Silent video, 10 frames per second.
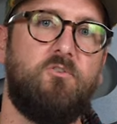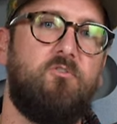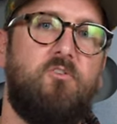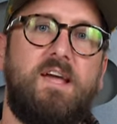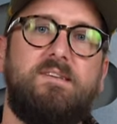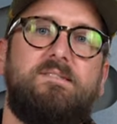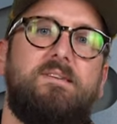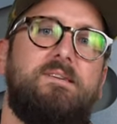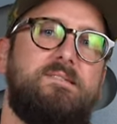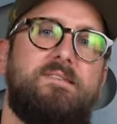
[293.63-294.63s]
your face,
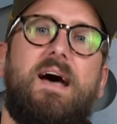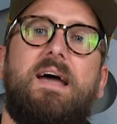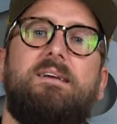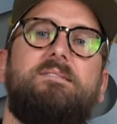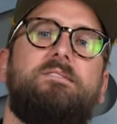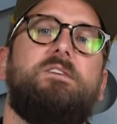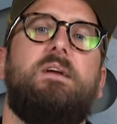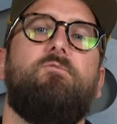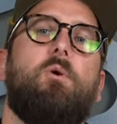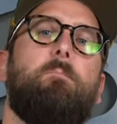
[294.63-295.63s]
size,
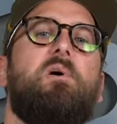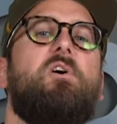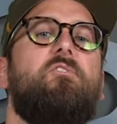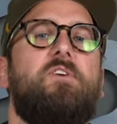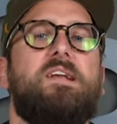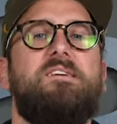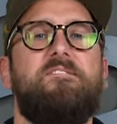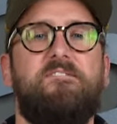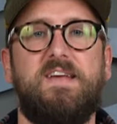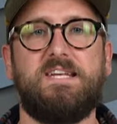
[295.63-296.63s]
shape for a perfect
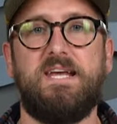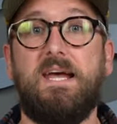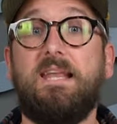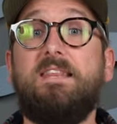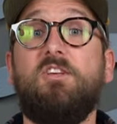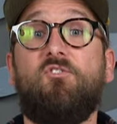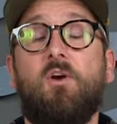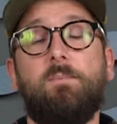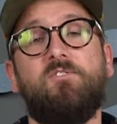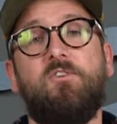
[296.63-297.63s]
fit. This
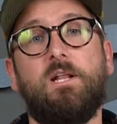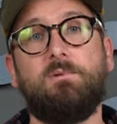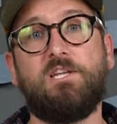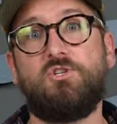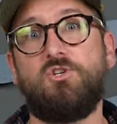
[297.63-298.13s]
frame is available in